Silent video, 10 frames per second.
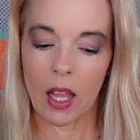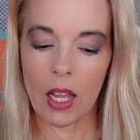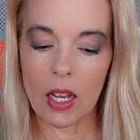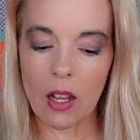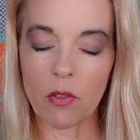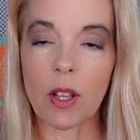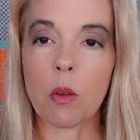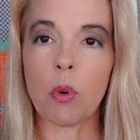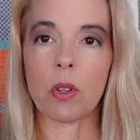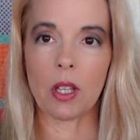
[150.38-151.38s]
And I finally
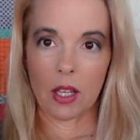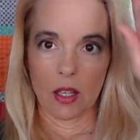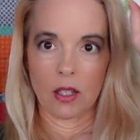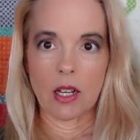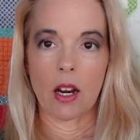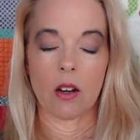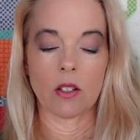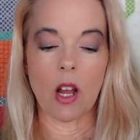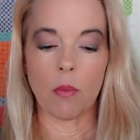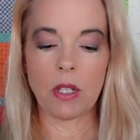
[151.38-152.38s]
put the entire
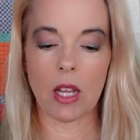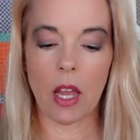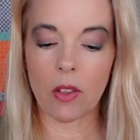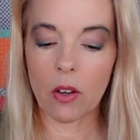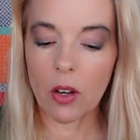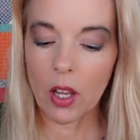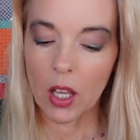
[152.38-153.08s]
top together